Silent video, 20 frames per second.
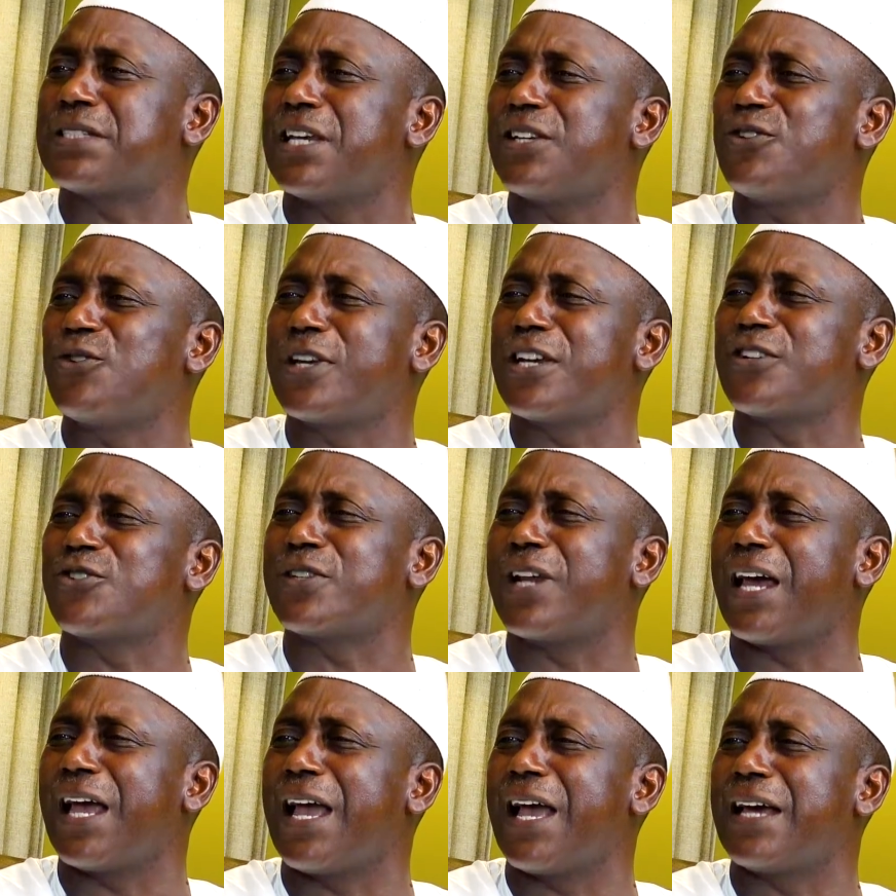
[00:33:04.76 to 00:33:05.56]

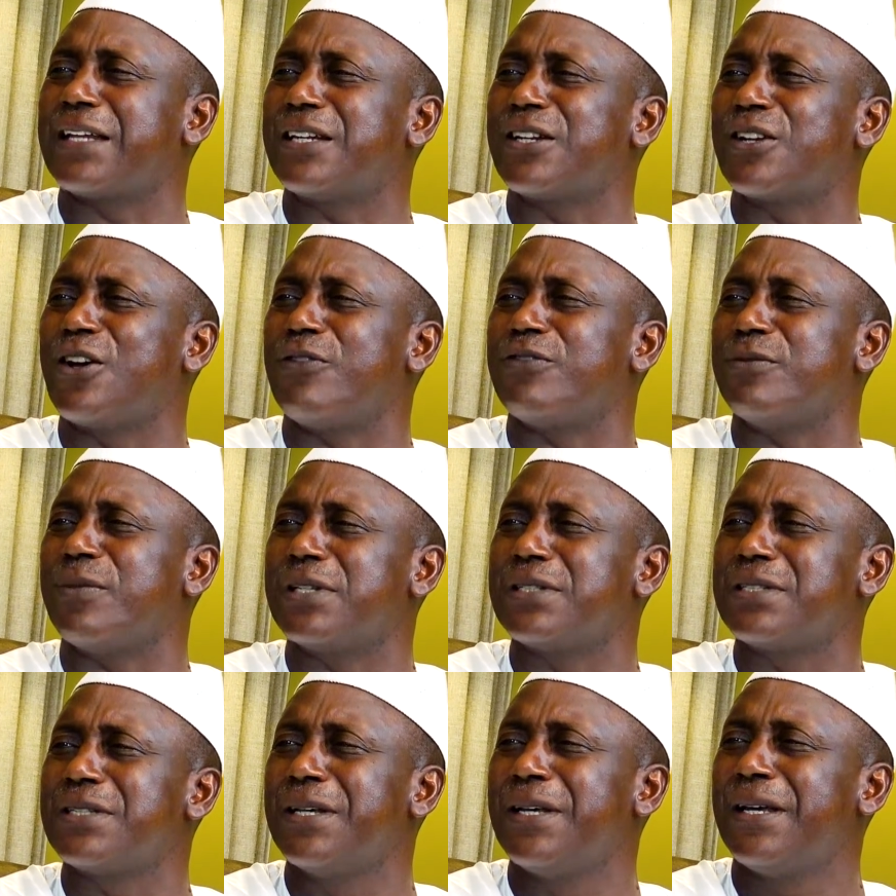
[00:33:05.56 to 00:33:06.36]
education I had in
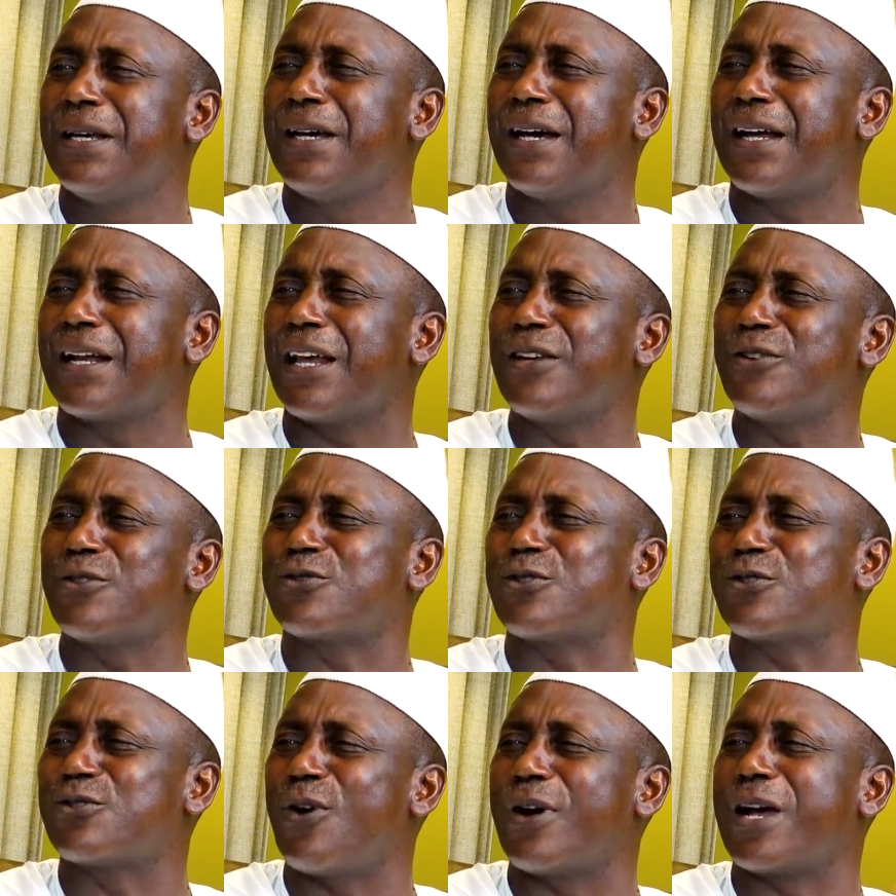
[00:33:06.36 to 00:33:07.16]
government. And I used
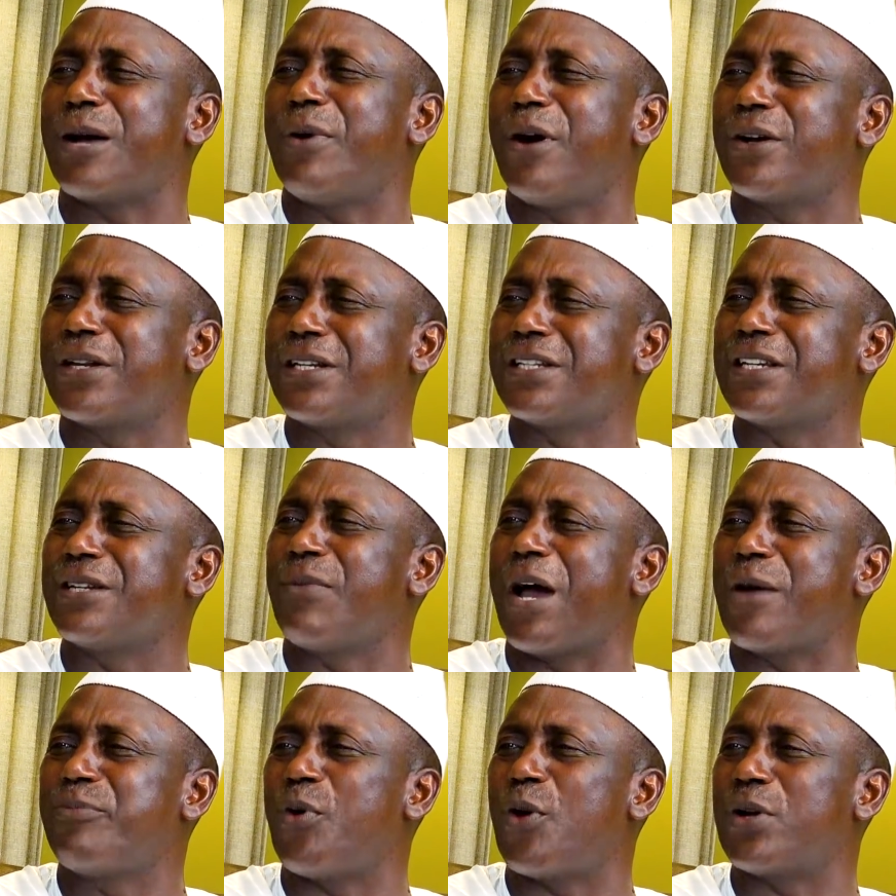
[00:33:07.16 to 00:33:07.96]
to talk about it in
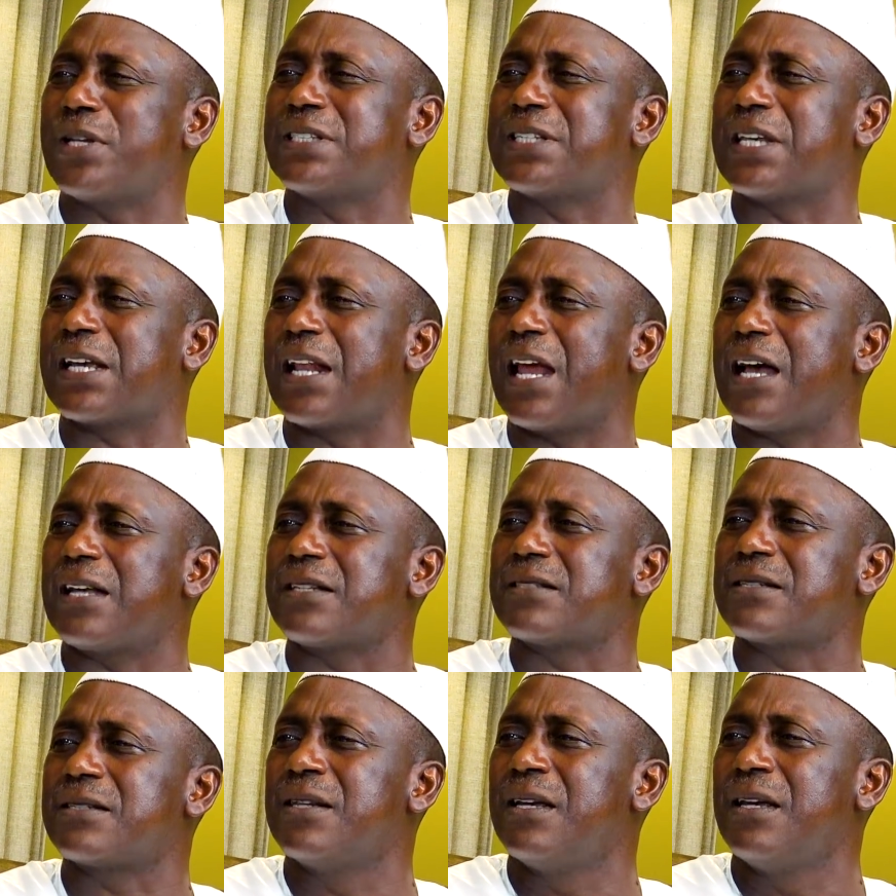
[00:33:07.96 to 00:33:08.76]
my policy
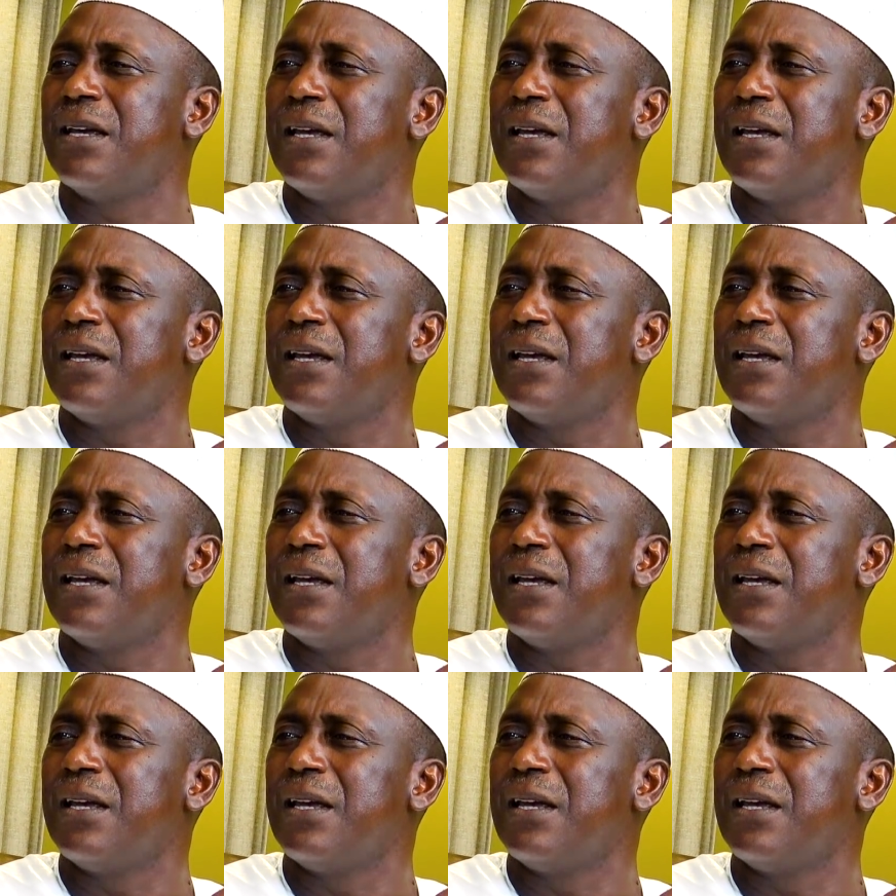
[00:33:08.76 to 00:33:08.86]
class.